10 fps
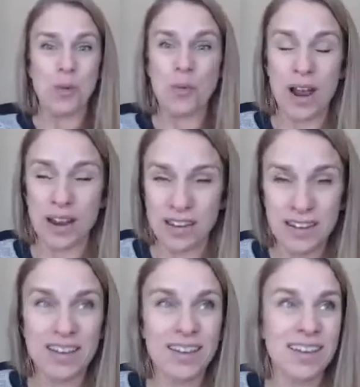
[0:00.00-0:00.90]
one
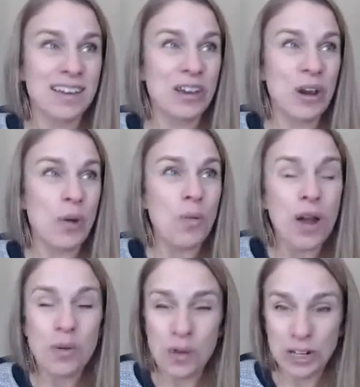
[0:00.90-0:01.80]

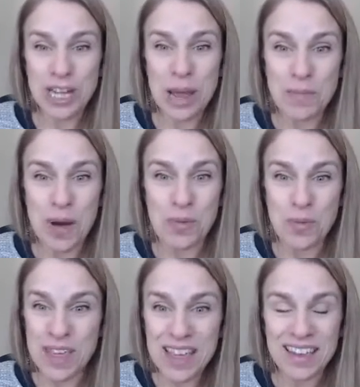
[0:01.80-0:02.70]
workshop a week?